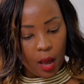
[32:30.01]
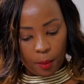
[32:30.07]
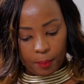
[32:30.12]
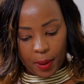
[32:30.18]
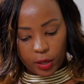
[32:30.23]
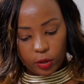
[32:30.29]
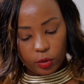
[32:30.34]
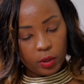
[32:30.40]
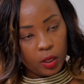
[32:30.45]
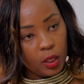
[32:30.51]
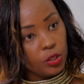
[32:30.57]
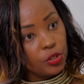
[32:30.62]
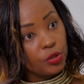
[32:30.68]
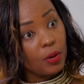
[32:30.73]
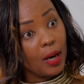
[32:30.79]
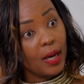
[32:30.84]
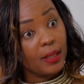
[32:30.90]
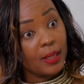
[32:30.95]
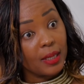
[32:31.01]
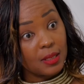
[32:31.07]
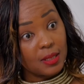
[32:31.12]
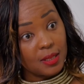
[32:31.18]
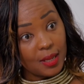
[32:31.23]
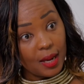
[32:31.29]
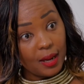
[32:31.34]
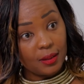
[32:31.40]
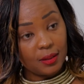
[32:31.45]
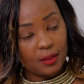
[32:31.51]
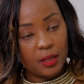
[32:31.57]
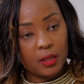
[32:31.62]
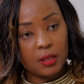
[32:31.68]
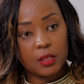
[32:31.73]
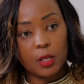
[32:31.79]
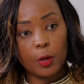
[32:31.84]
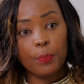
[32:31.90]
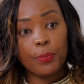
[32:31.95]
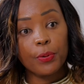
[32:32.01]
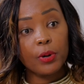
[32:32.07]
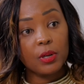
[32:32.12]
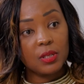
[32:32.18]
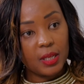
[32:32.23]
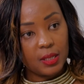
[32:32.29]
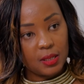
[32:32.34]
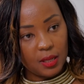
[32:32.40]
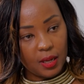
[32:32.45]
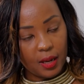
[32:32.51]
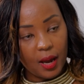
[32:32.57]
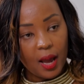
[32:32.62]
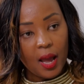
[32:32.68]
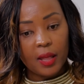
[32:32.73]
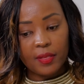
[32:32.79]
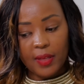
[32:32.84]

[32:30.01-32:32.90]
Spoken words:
But you need to understand, it's the processing.